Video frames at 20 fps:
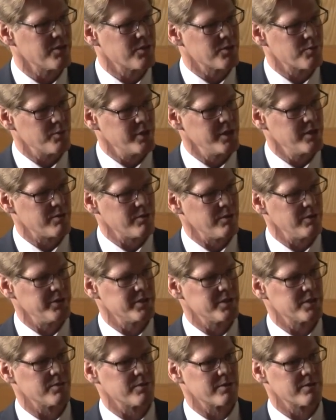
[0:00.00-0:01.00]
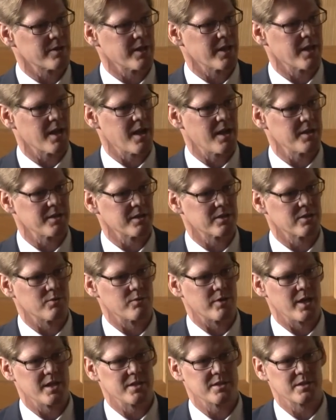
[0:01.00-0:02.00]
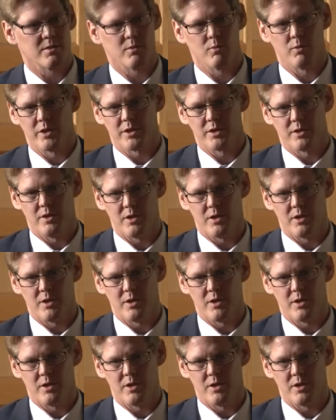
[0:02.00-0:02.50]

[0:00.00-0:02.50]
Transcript: three-year-old disorderly conduct arrest with